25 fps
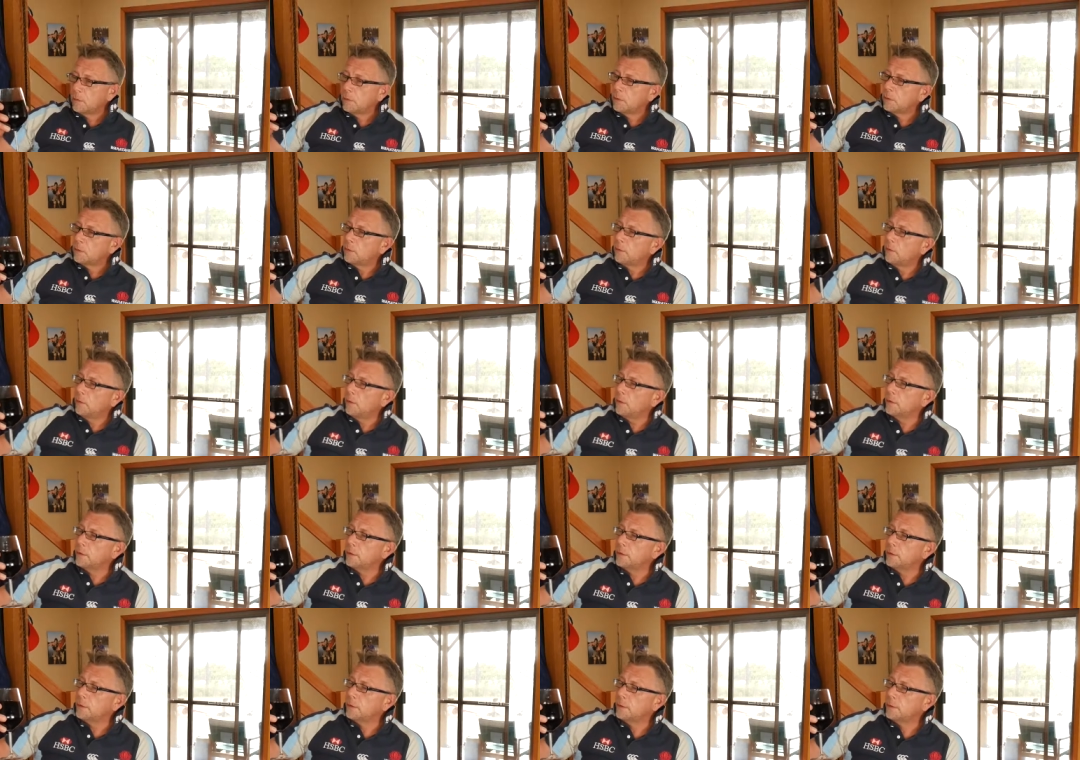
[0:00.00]

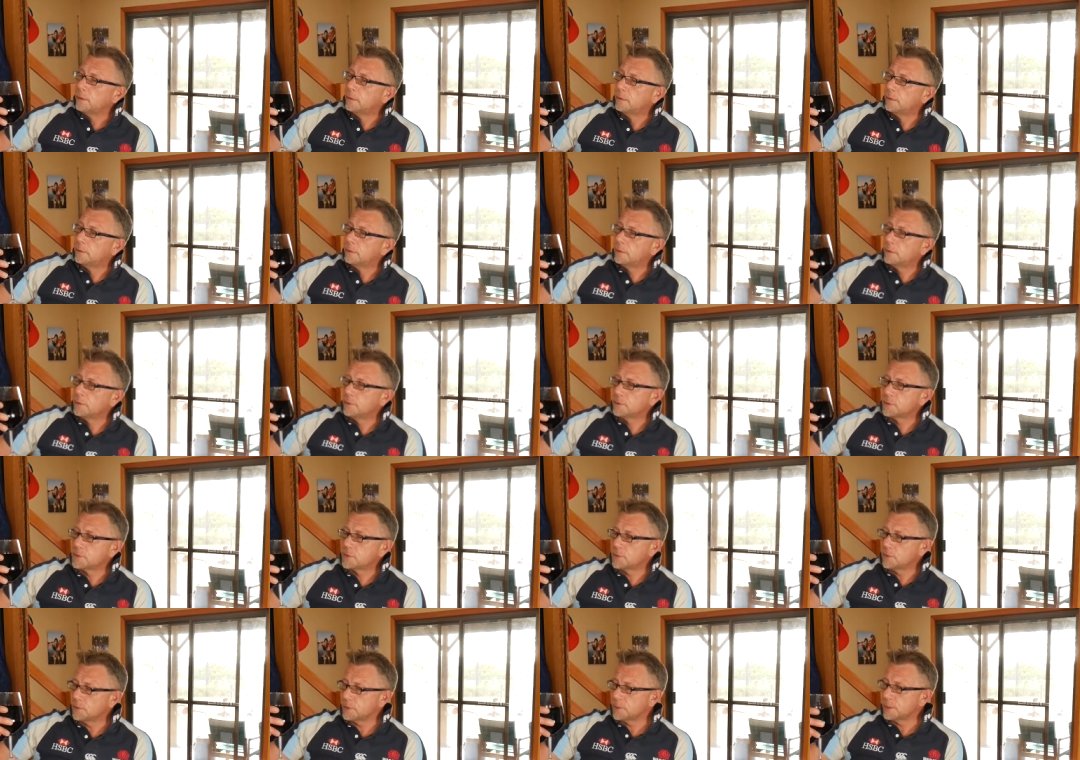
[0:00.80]
Crikey, look at
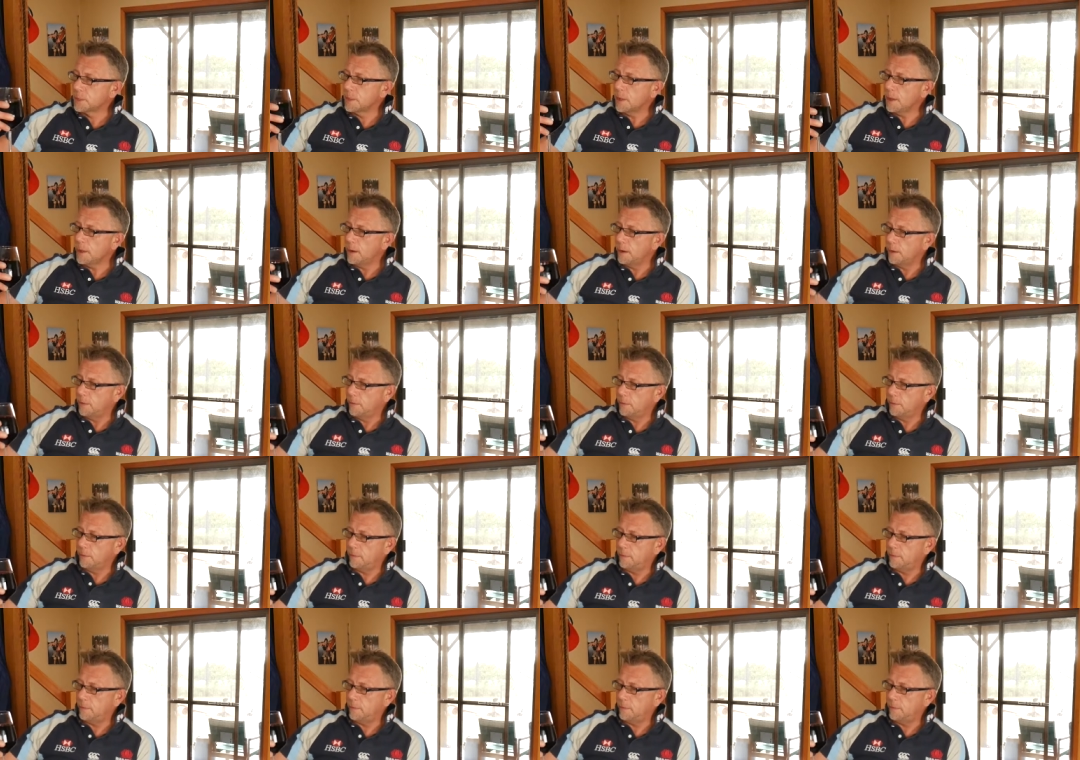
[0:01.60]
the size of that.